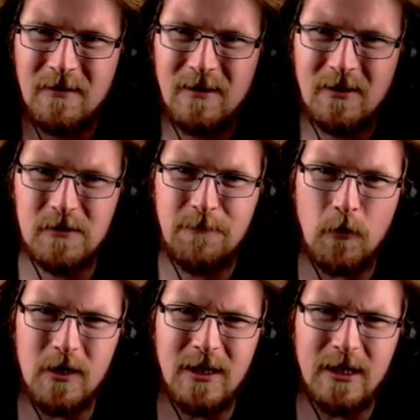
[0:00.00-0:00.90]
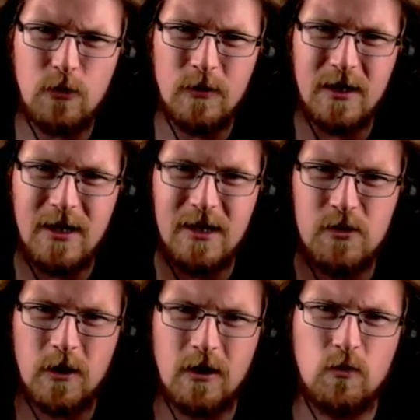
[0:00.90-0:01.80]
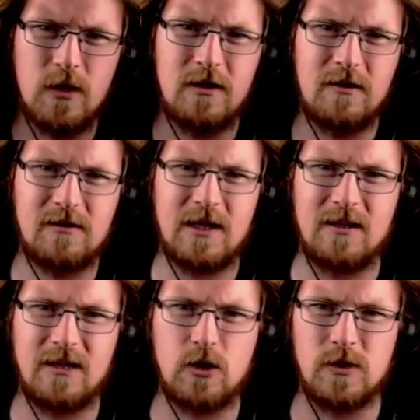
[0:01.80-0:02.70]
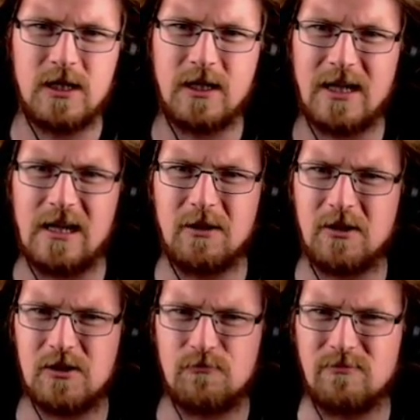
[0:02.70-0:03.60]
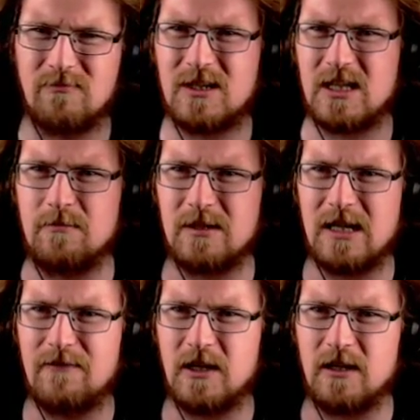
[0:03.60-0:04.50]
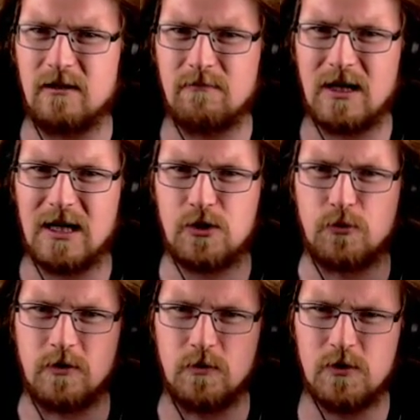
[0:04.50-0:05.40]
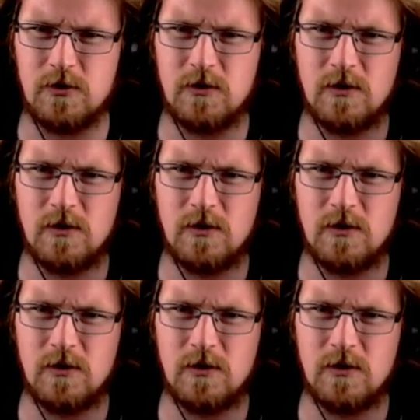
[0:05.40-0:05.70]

Because void liquid is one of the weird kind of liquids in the game that doesn't seem to have any actual use.